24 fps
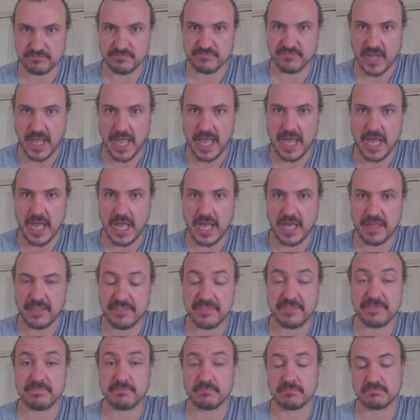uh,
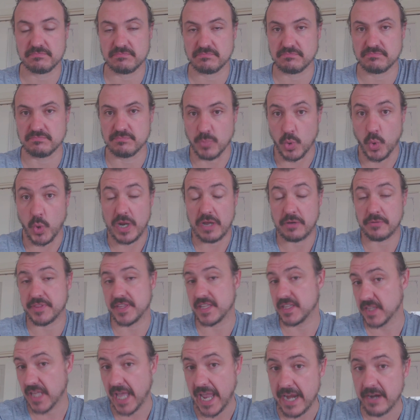more healthy
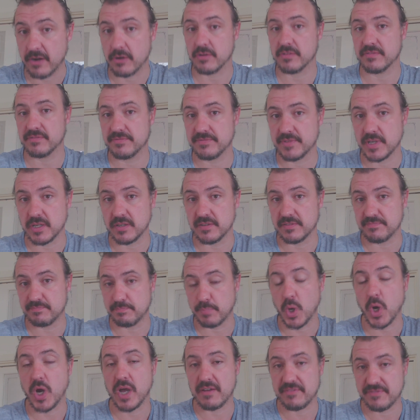layer of
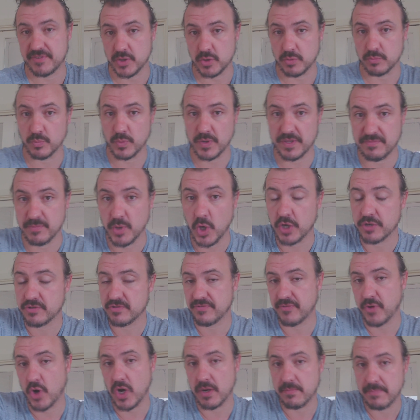biofilm with
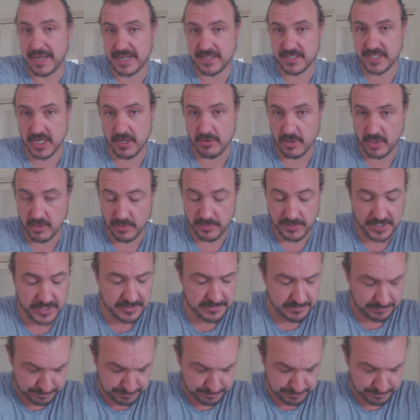nitrifying bacteria in it.